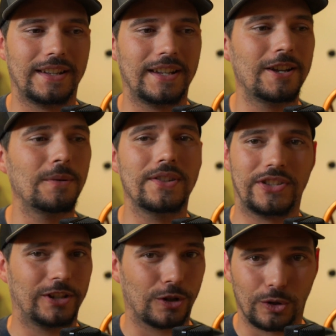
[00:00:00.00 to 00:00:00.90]
It was
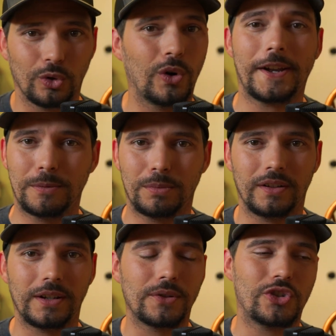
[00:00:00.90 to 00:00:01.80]

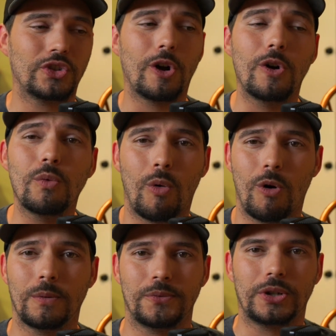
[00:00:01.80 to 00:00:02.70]
incredible. It was so warm,